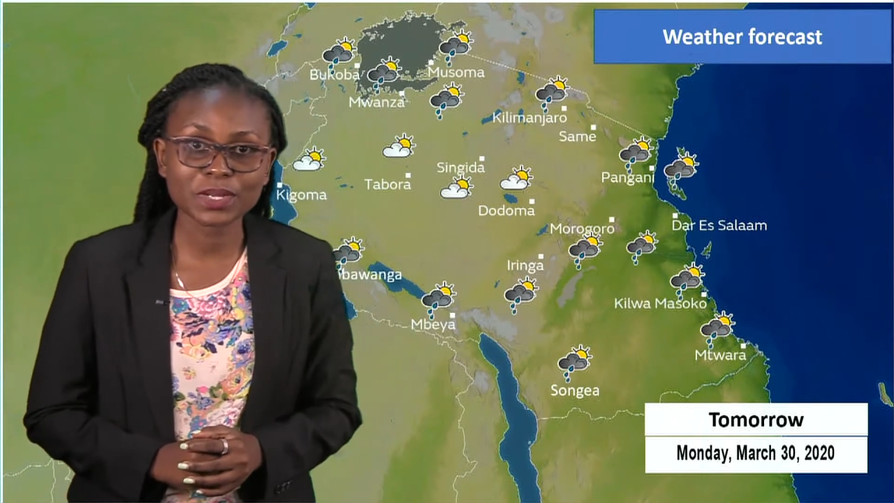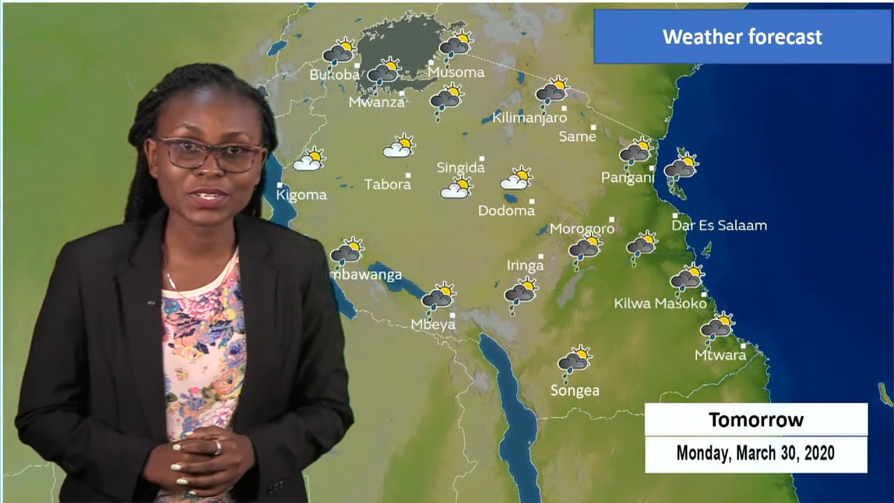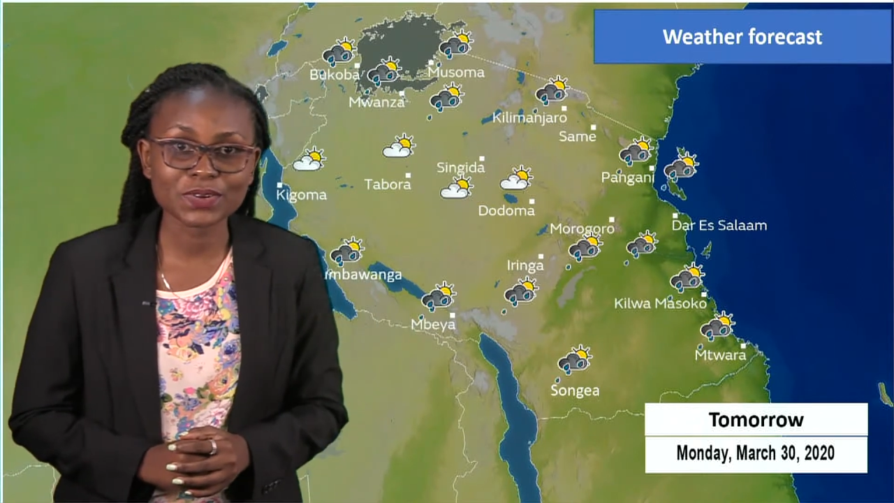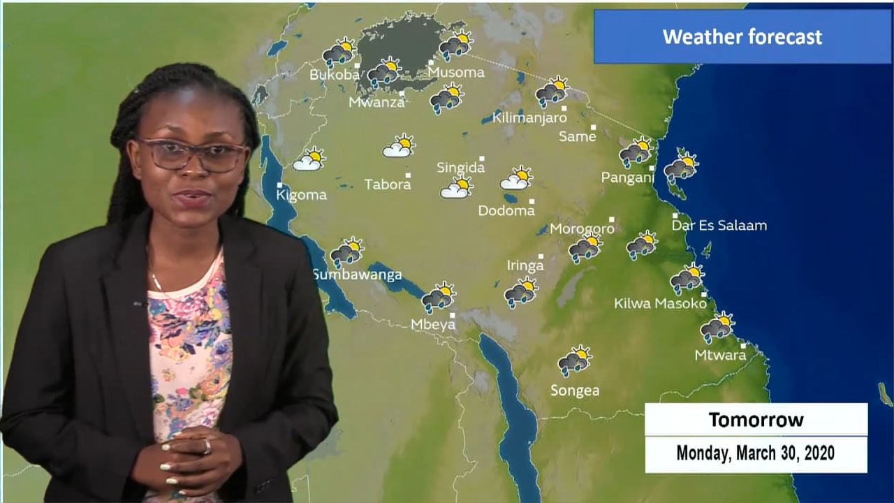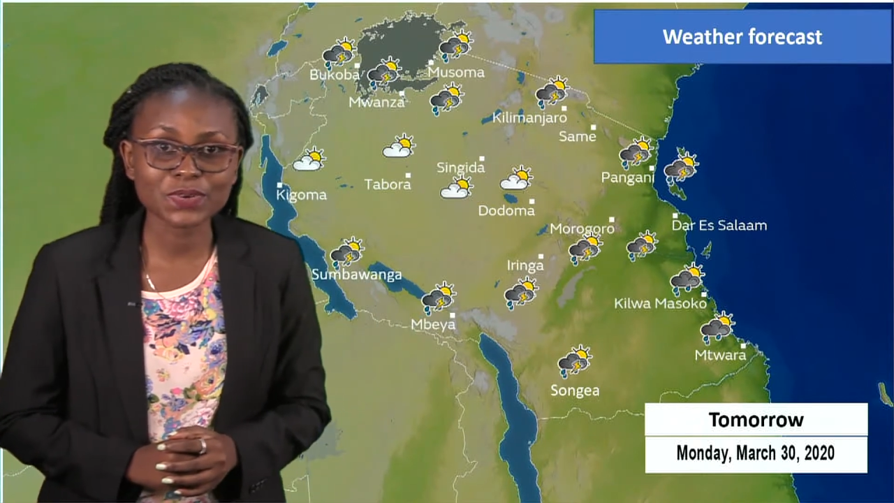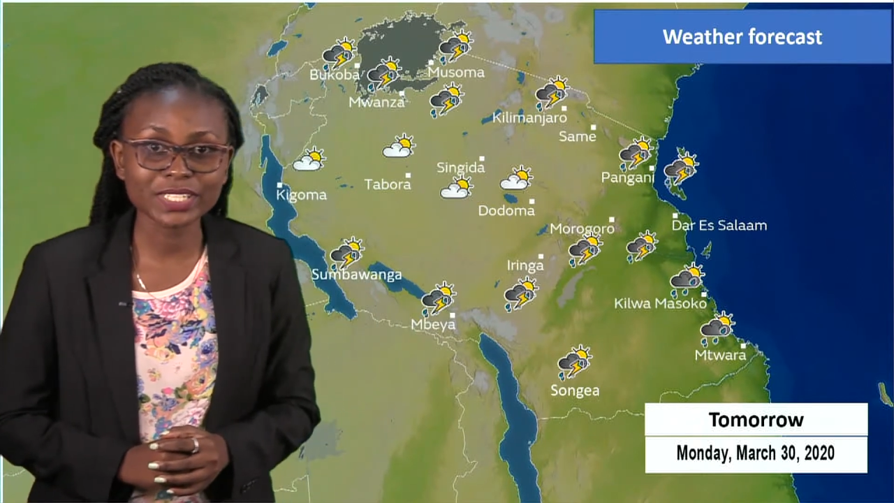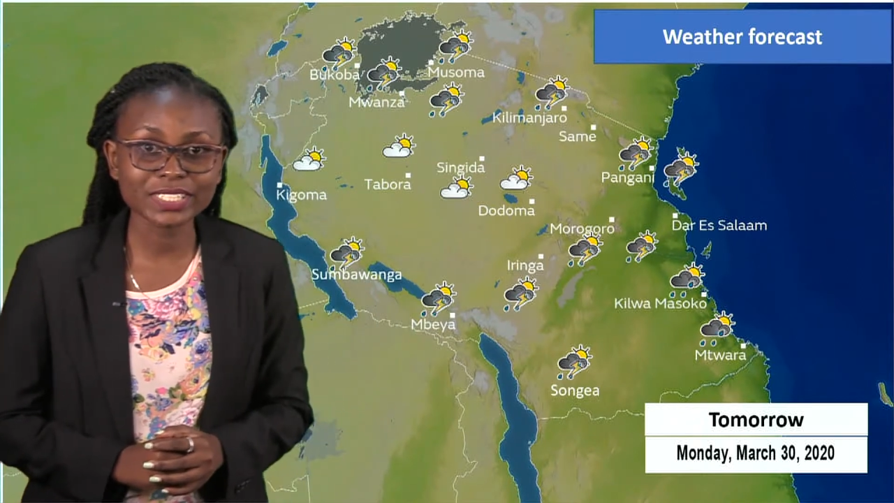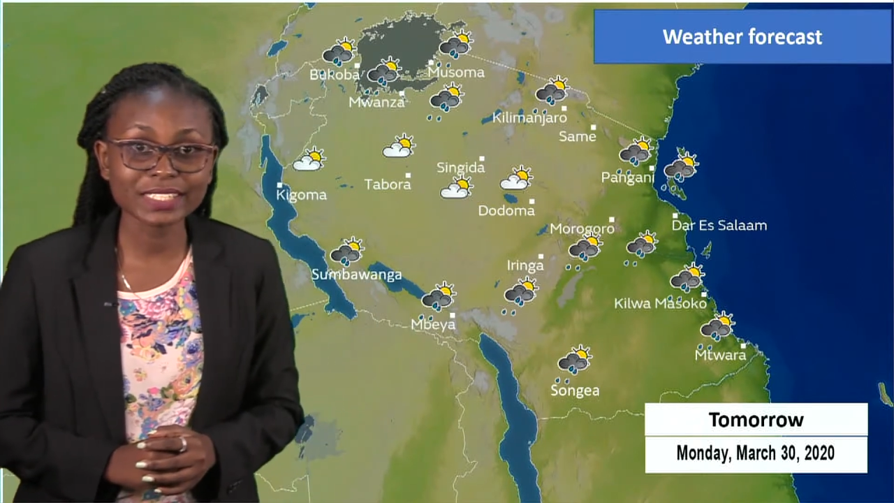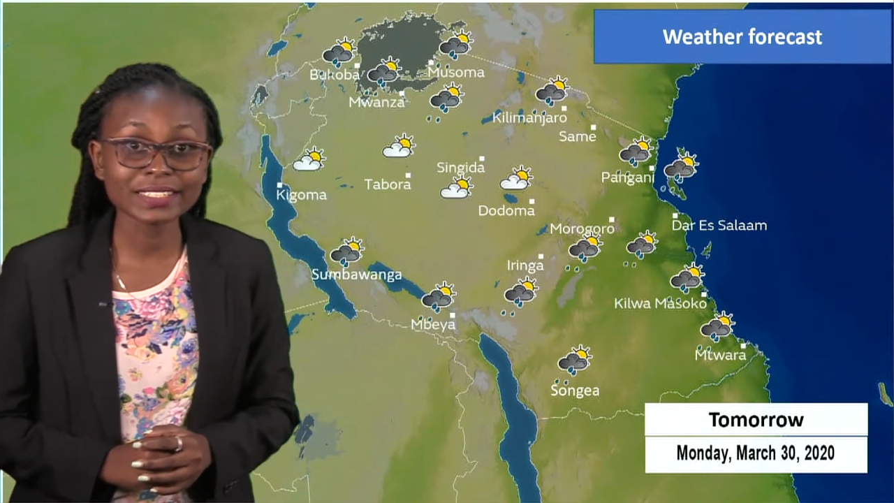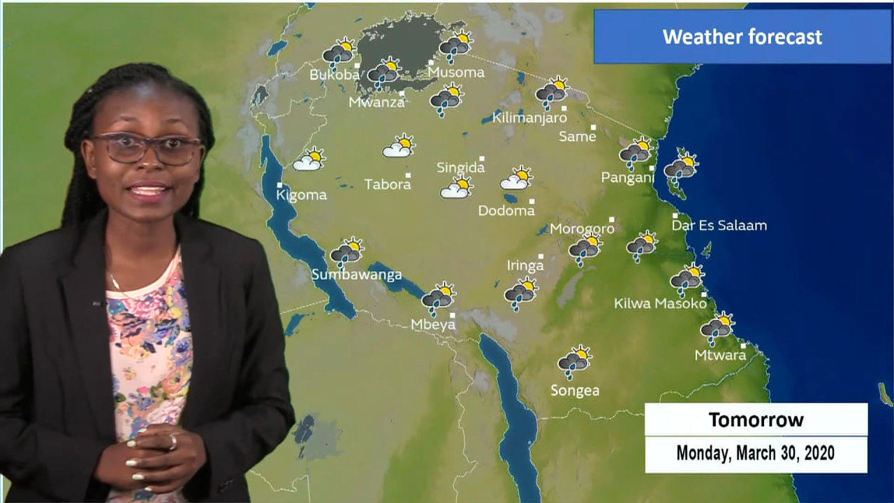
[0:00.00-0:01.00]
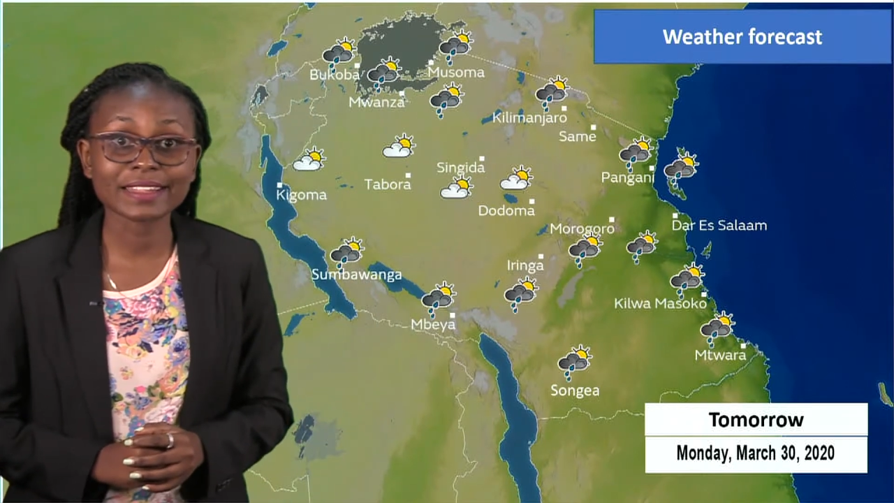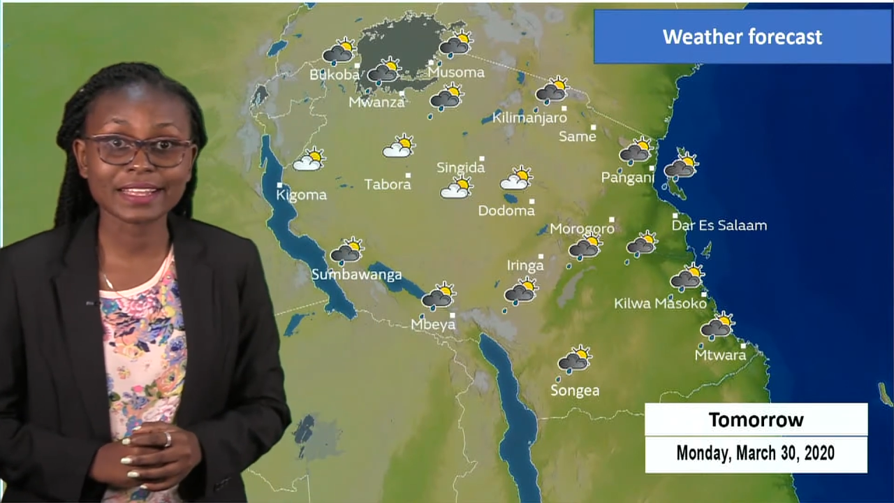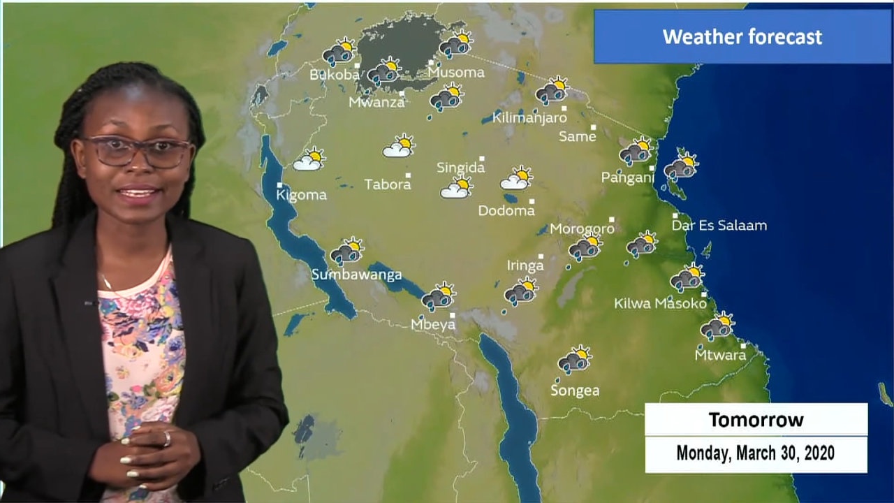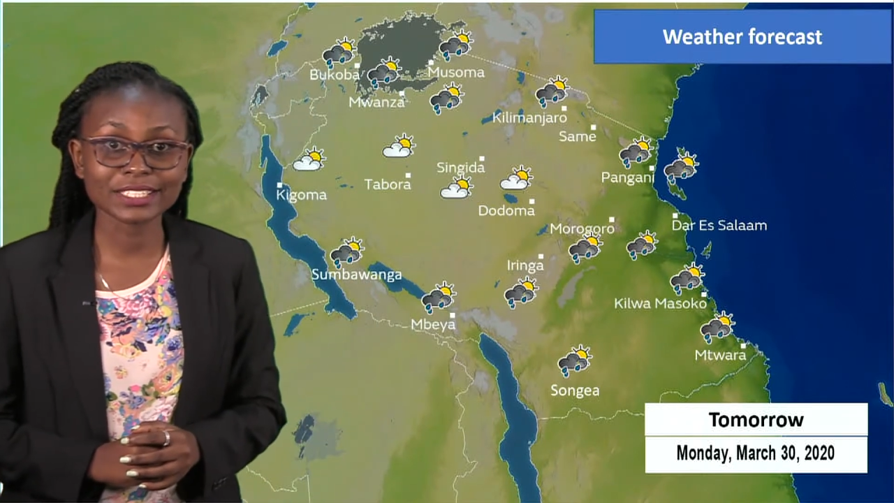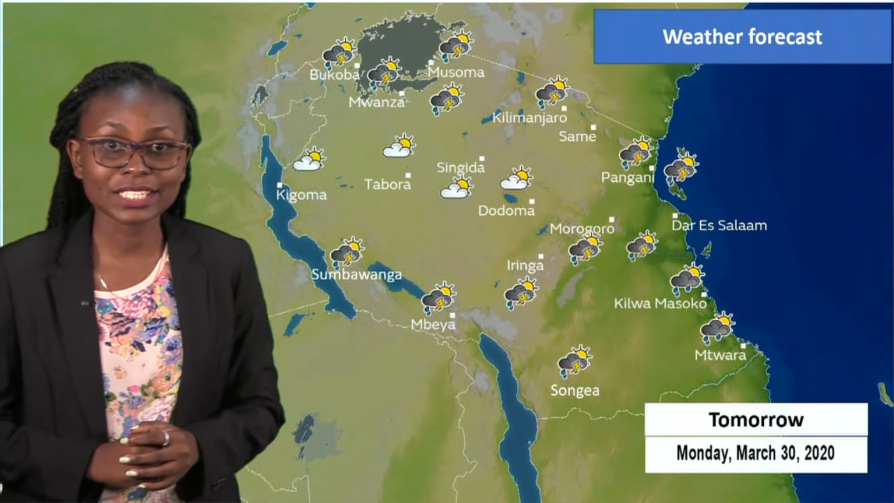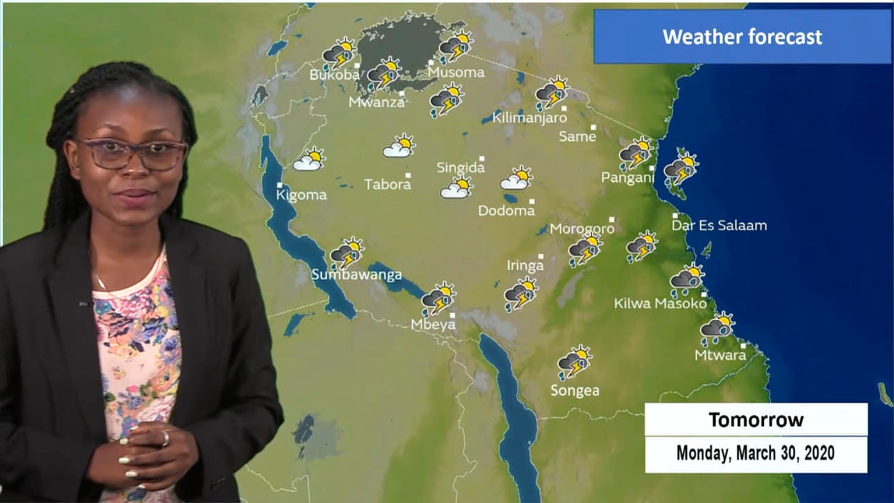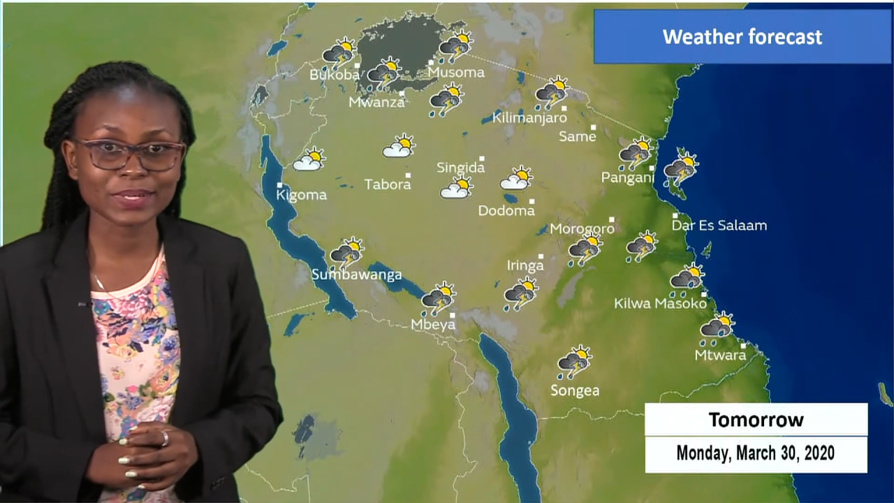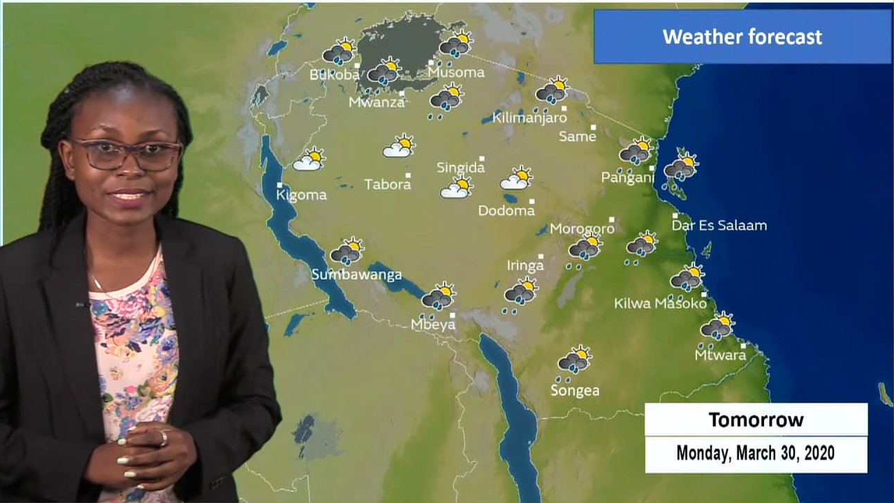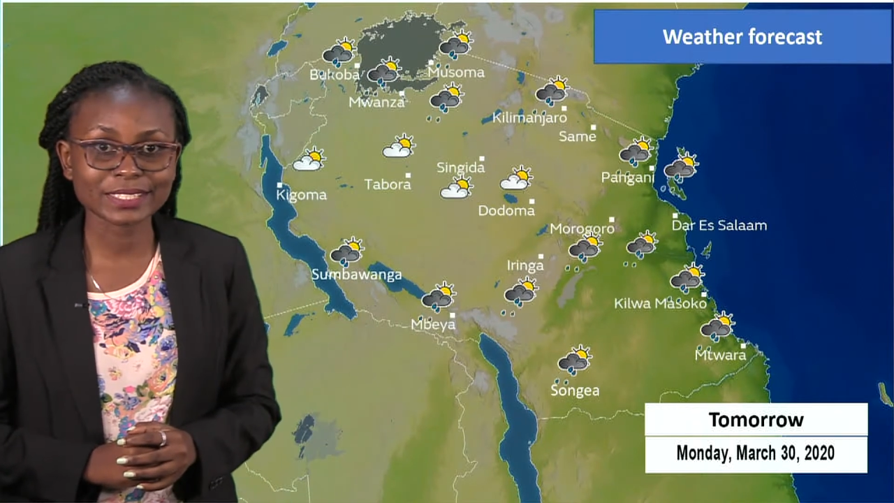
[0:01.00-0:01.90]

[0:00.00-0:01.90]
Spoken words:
cloud conditions and thunder showers.